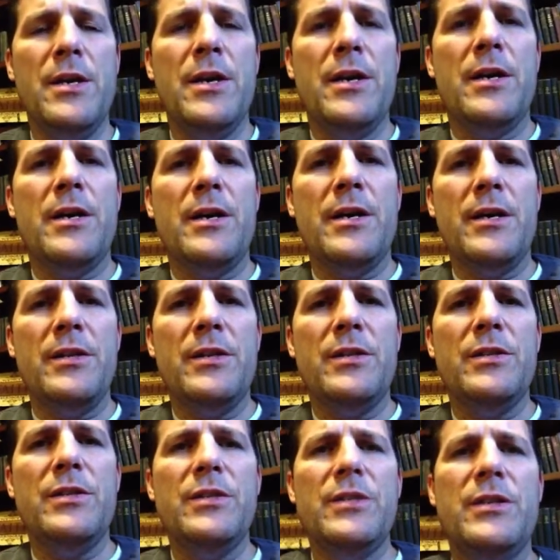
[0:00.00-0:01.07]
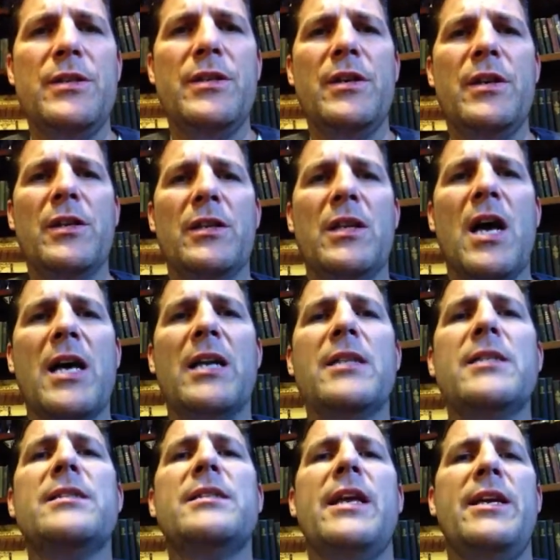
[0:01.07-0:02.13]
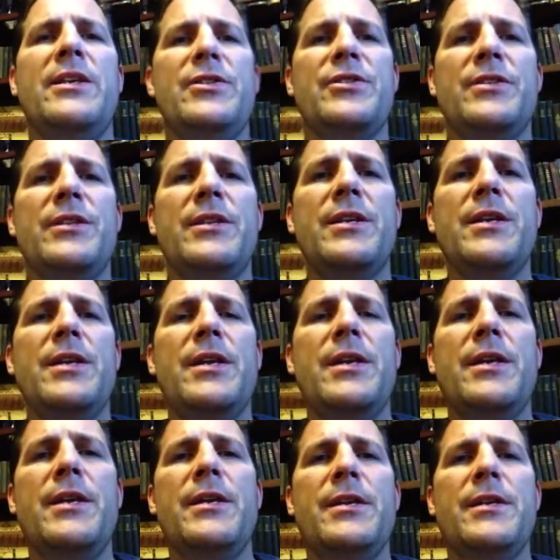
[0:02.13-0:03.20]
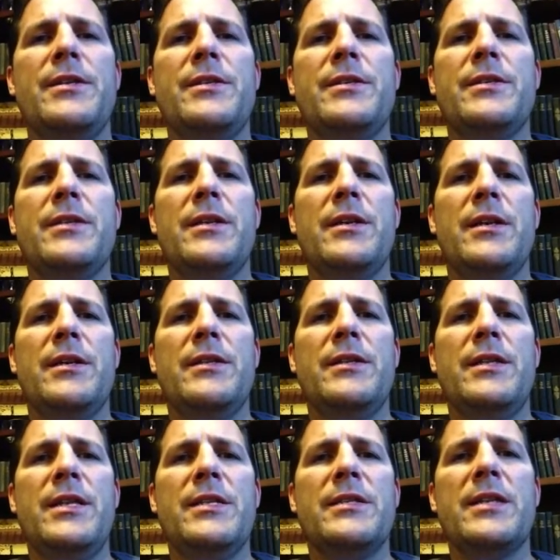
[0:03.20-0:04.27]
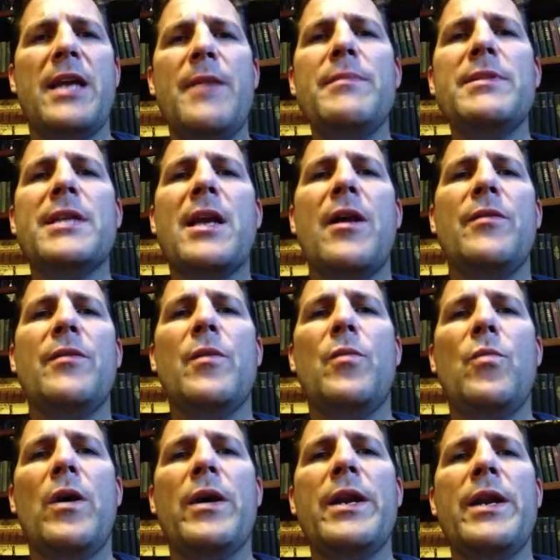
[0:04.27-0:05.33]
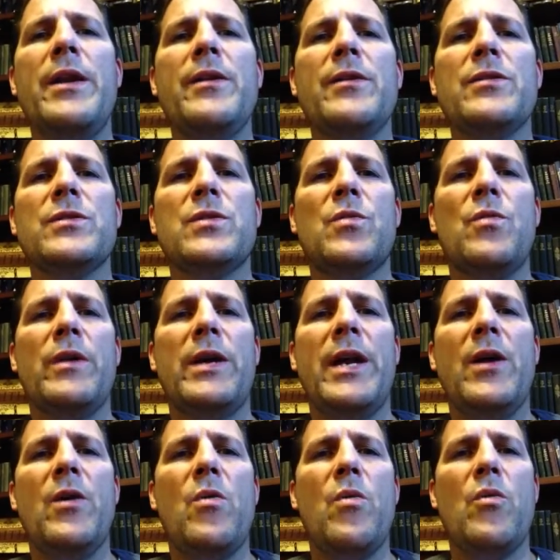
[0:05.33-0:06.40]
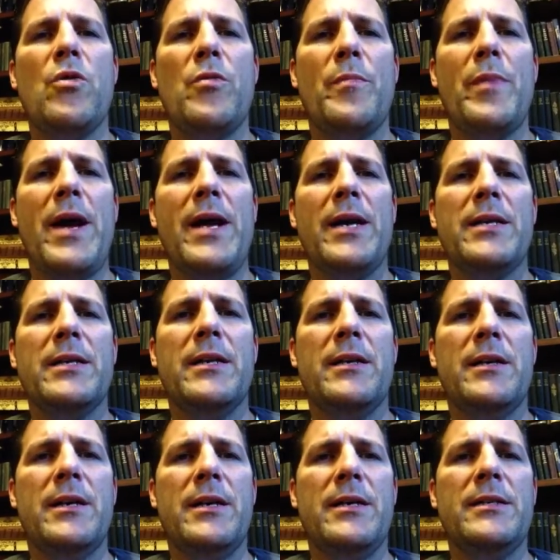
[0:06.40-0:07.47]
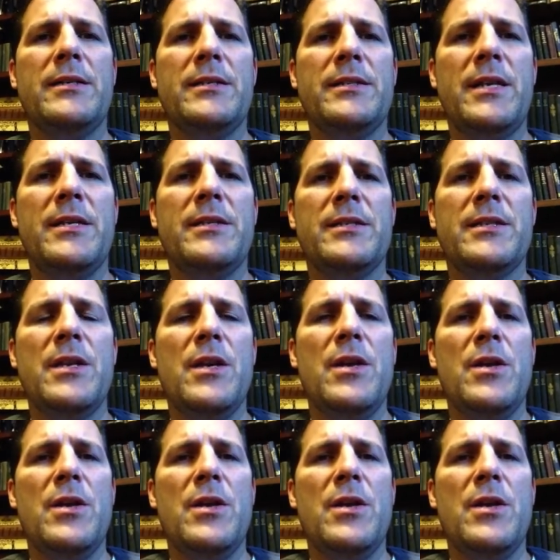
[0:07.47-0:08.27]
The glottalization is the same sound that one hears when a quarterback says